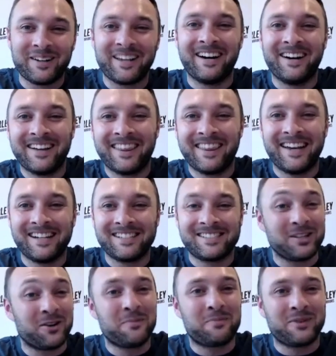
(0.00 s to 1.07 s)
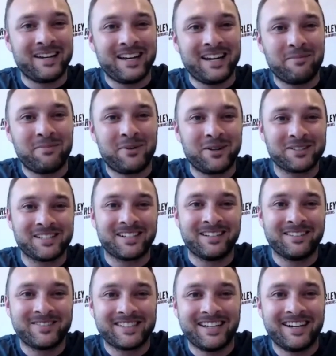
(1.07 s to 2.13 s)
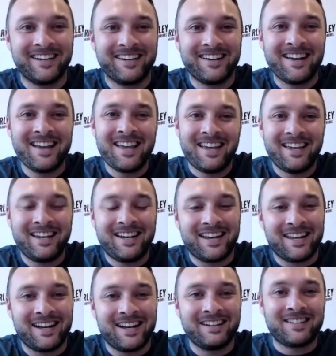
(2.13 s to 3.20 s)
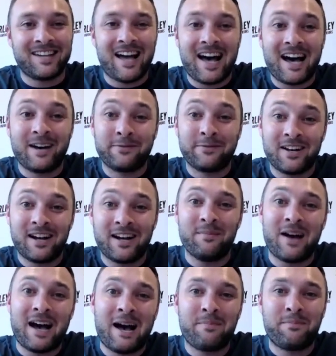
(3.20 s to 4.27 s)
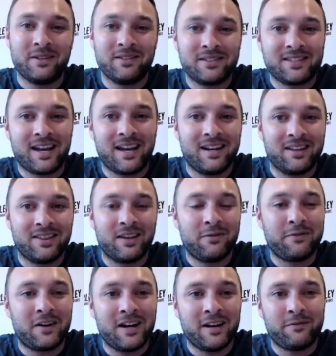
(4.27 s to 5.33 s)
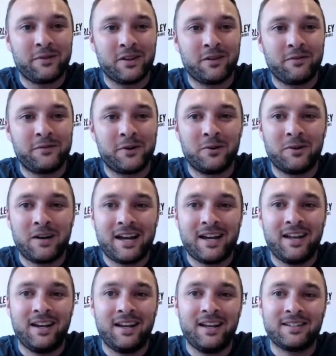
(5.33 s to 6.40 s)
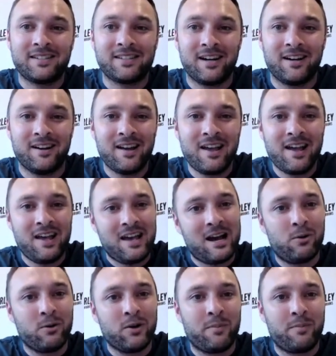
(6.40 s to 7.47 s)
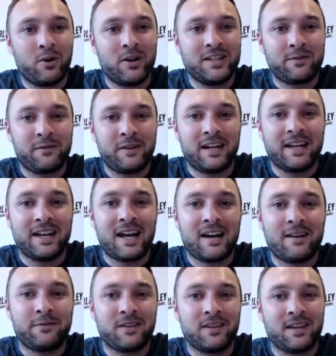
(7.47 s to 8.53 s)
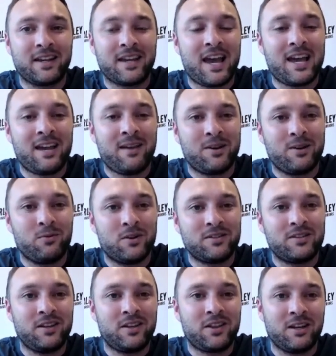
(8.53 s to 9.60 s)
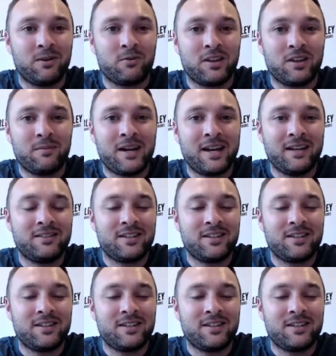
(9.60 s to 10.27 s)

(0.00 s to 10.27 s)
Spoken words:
go there. Still plenty of positives though, heading into halftime up and stayed in the fight for the full 80. So how were the boys feeling after the game, and what do you think were the main